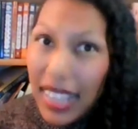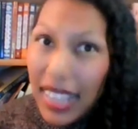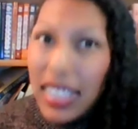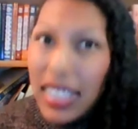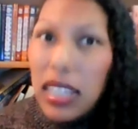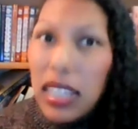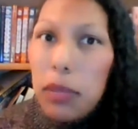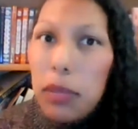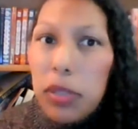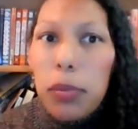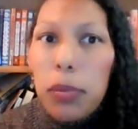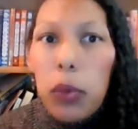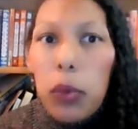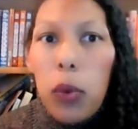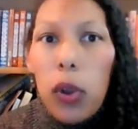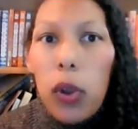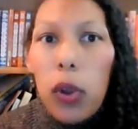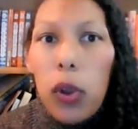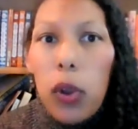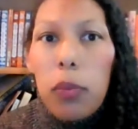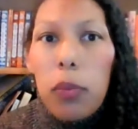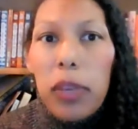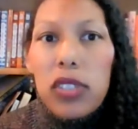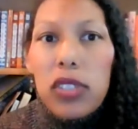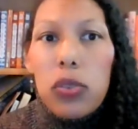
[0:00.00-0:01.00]
that seems to be
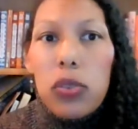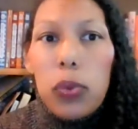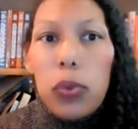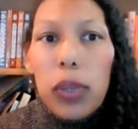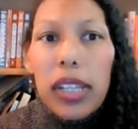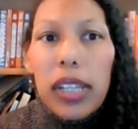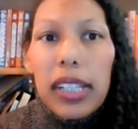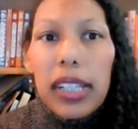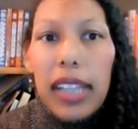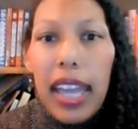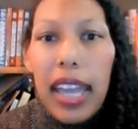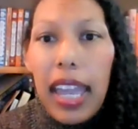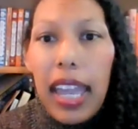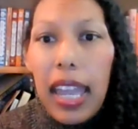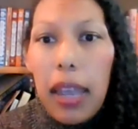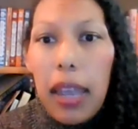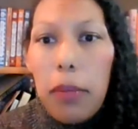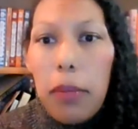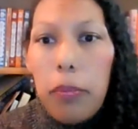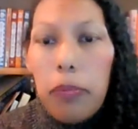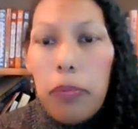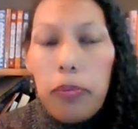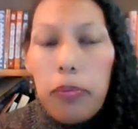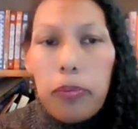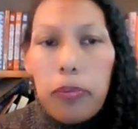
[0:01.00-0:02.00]
Wohlleben's real
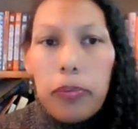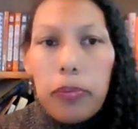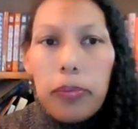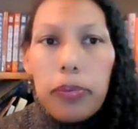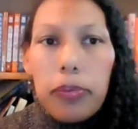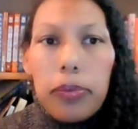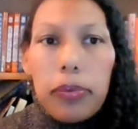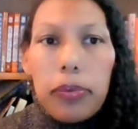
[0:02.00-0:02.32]
aim.